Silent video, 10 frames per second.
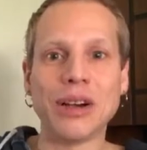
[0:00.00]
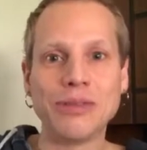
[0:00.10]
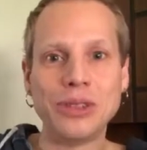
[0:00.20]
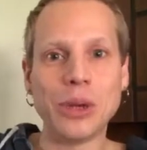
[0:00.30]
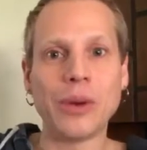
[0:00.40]

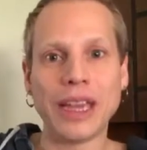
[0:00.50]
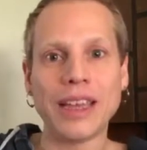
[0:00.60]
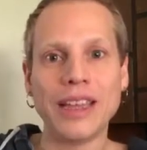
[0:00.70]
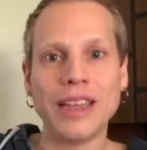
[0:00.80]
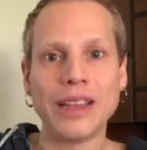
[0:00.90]
of
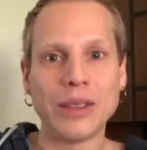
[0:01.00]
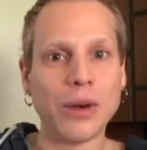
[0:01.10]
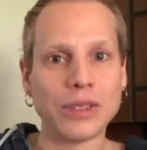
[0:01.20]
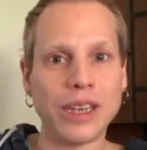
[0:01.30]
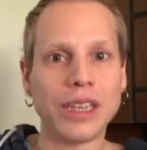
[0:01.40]
doing
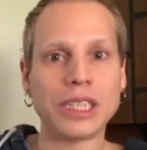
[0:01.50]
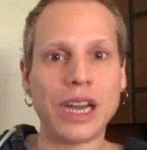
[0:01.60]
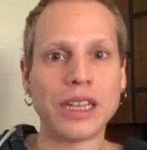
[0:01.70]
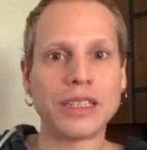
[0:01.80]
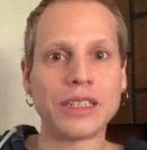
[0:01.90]
those
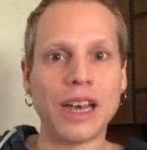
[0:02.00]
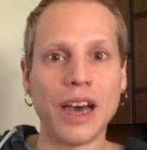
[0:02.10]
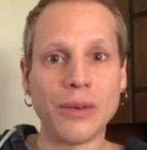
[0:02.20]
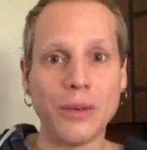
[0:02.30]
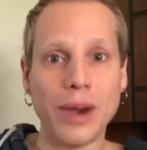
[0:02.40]
headshots
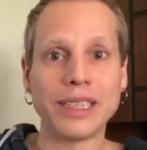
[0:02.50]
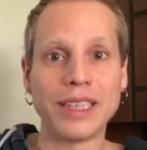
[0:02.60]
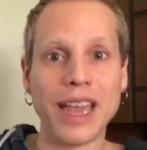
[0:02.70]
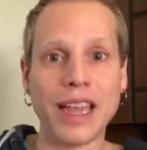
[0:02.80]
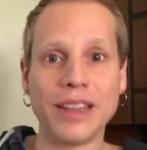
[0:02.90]
on
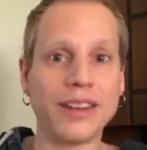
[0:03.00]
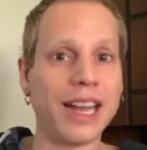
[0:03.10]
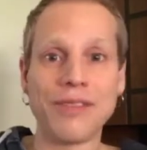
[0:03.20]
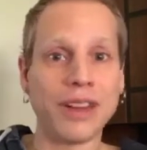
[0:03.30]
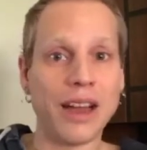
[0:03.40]
Wednesday, they're
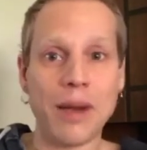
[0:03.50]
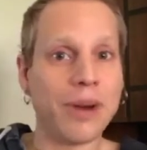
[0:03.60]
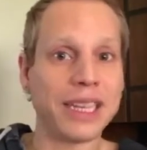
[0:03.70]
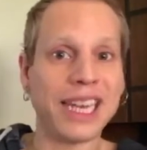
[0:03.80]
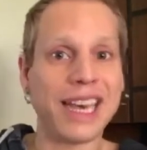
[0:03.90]
not even
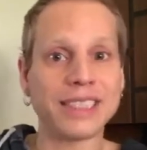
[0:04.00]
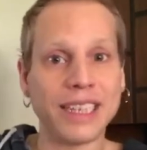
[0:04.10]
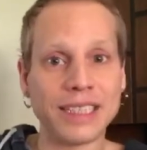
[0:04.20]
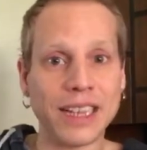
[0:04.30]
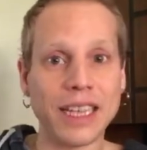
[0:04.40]
up on
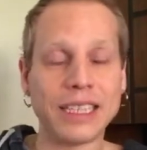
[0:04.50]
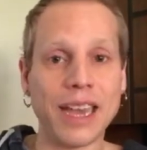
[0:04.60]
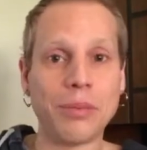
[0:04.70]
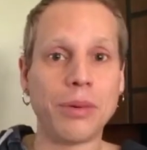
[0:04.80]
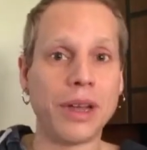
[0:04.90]
casting sites
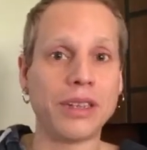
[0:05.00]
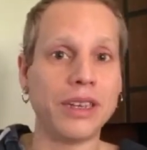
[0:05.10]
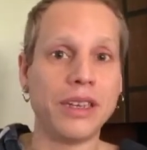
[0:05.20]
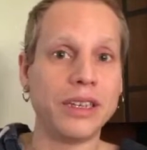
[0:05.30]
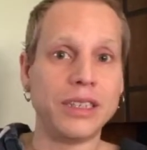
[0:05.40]
yet, but
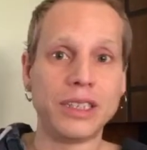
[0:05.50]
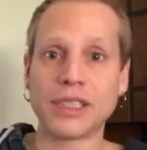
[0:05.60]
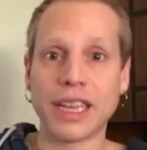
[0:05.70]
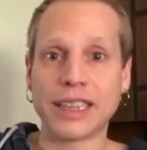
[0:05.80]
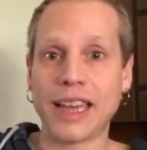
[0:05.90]

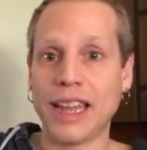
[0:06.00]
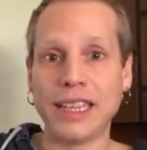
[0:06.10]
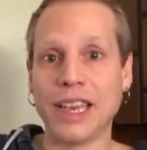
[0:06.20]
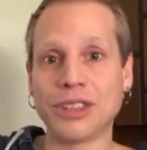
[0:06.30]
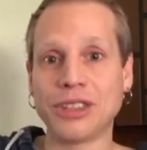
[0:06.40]
just like
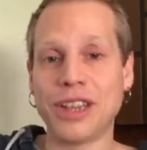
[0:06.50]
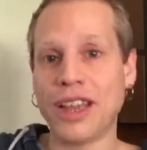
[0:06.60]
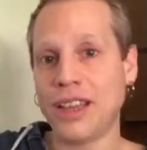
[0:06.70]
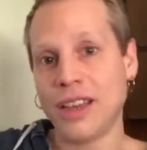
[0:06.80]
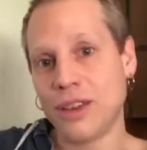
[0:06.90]
that
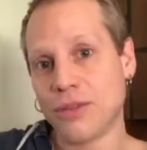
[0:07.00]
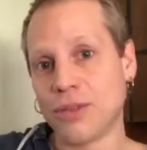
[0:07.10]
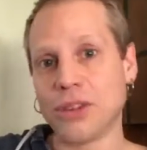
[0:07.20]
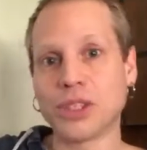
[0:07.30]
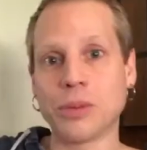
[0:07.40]
yesterday,
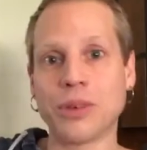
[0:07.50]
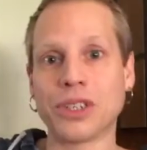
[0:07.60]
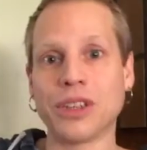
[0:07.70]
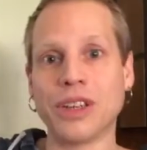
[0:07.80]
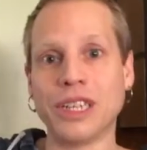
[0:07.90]
first
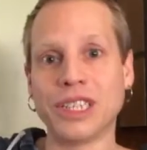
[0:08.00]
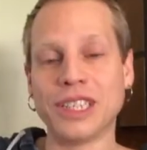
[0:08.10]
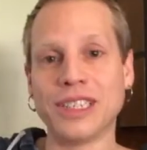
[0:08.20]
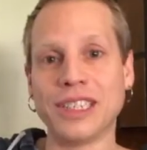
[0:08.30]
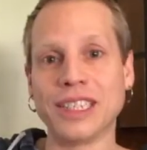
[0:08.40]
commercial
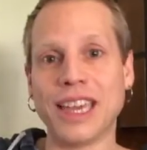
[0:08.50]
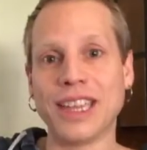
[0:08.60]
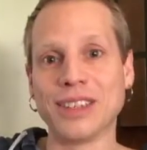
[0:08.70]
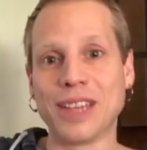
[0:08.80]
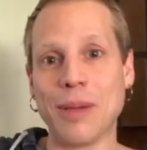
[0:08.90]
audition since
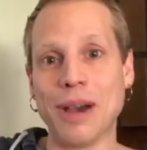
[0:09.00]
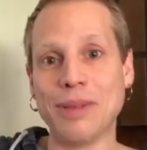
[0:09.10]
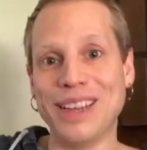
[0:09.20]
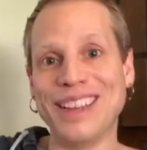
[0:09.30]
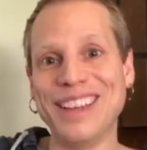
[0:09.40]
cancer came
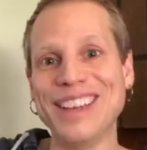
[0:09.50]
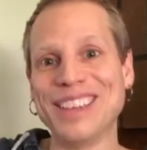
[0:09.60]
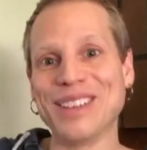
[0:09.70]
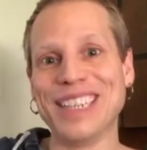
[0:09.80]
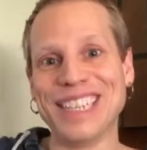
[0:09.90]
up.
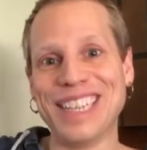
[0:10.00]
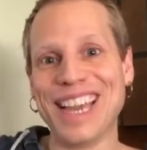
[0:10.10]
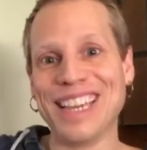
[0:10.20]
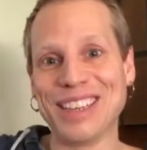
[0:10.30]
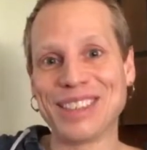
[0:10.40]
So I did
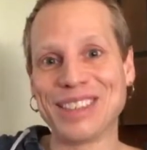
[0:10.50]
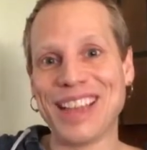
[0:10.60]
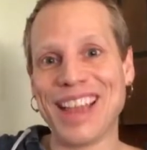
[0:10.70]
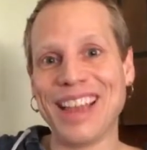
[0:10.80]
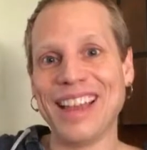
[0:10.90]
that
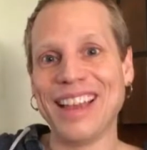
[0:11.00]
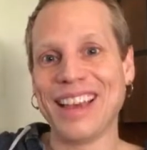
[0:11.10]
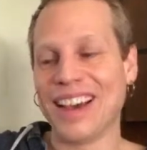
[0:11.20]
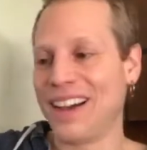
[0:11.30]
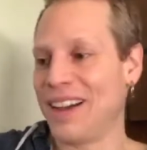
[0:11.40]
yesterday,
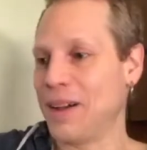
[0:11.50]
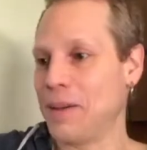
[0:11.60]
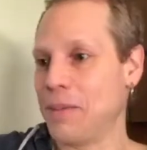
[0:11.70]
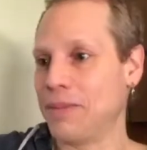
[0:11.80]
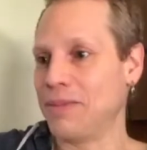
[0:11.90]

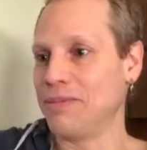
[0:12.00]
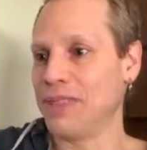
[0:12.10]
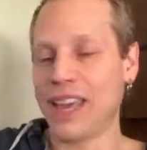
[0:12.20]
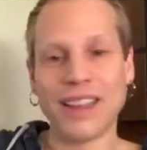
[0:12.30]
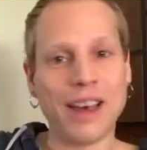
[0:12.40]

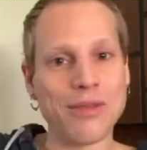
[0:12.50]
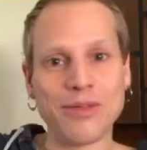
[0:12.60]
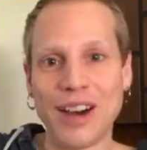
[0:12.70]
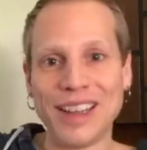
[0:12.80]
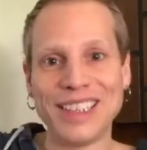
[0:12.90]
had a lot of
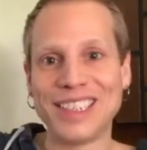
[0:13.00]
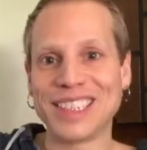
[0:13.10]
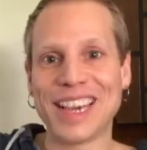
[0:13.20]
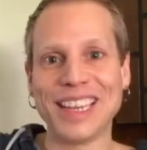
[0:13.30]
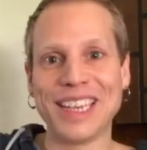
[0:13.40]
fun,
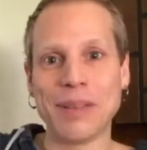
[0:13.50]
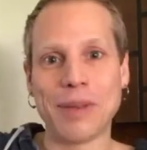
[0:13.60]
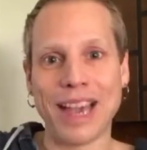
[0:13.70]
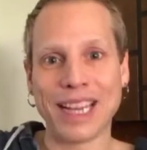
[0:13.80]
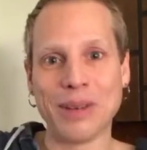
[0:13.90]
just kind of getting
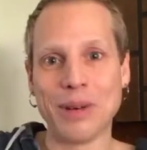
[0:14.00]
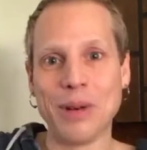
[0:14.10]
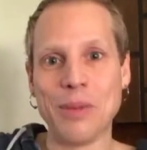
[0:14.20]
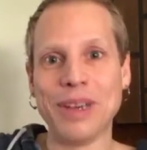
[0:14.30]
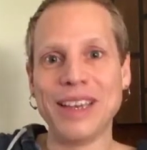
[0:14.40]
back in the
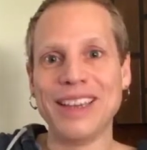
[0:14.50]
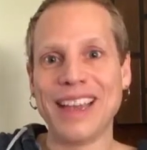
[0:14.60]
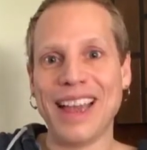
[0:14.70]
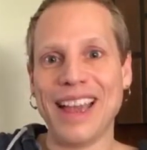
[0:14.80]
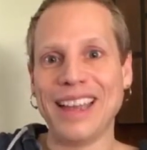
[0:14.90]
room
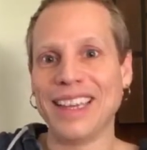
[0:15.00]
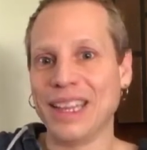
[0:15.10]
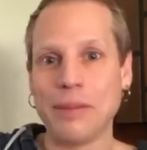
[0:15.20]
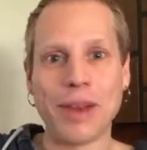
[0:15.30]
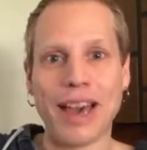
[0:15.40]
and
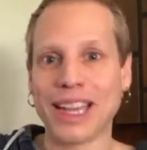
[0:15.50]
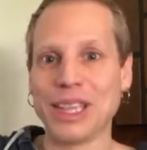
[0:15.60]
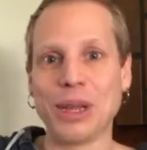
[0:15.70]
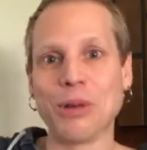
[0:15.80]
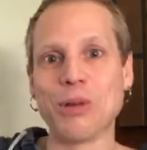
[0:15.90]
getting back
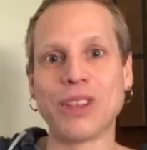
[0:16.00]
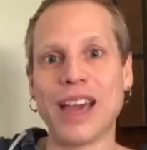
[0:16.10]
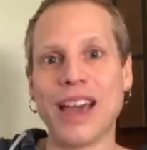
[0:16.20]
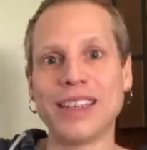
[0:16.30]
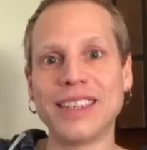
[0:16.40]
in the groove of
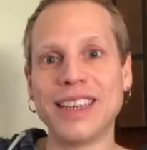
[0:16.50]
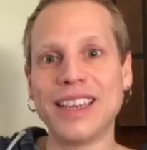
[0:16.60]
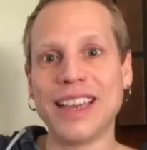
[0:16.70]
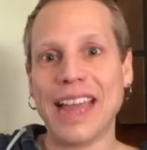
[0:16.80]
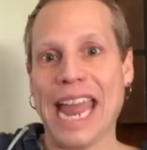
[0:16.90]
that.
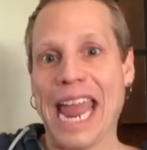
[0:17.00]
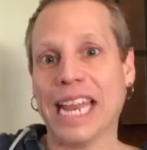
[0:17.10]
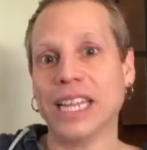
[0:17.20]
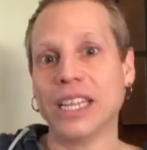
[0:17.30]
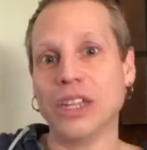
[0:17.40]

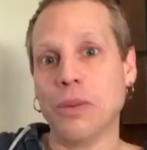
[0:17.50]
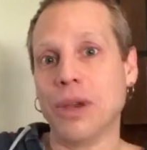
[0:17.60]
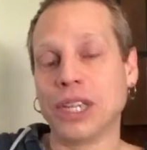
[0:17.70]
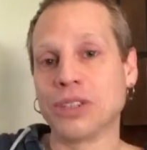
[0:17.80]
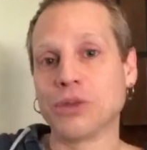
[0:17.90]
And the new
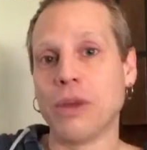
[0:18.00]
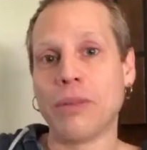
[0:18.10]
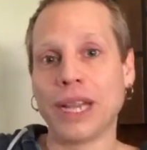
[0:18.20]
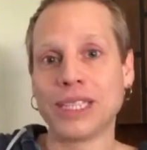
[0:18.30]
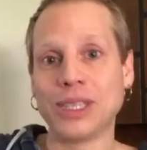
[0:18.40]
pictures will
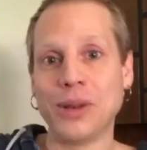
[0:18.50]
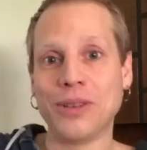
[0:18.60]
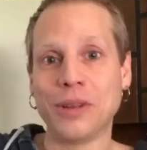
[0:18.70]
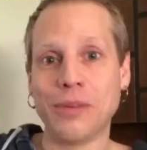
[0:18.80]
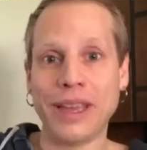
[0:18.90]
be picked
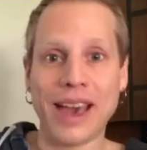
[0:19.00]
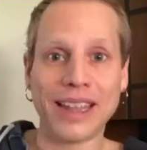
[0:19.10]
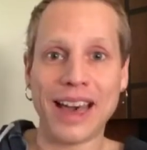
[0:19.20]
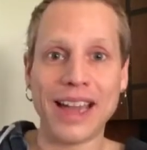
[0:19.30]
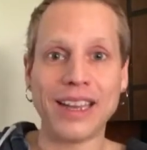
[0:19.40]
soon and it'll be
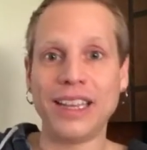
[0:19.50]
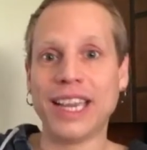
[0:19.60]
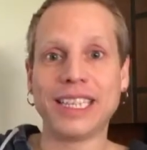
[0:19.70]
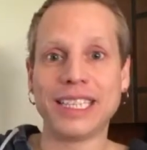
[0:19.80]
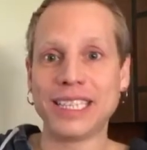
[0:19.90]
online and you
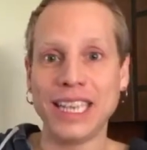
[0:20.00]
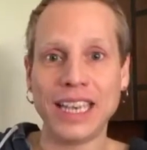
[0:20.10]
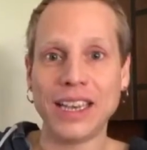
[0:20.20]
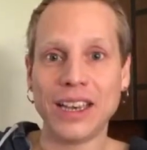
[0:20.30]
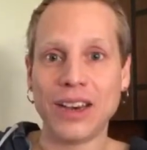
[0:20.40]
get to
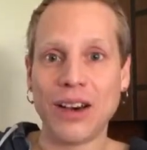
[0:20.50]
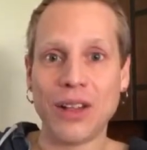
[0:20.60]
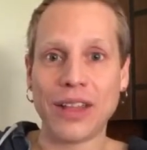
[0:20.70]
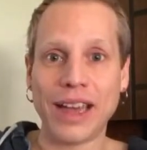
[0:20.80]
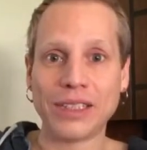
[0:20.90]
see
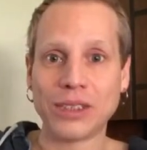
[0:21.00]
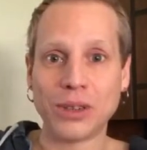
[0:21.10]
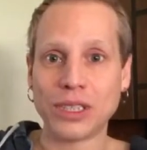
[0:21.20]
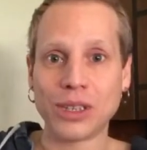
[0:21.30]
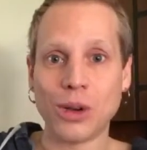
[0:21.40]
all that.
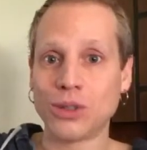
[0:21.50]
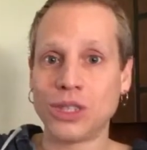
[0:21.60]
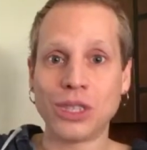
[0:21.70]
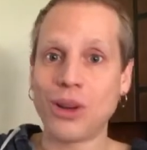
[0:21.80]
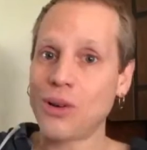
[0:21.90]
So it just goes to
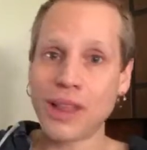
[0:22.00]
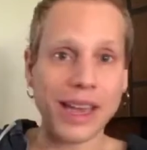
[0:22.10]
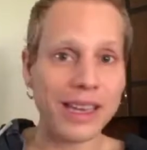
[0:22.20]
show,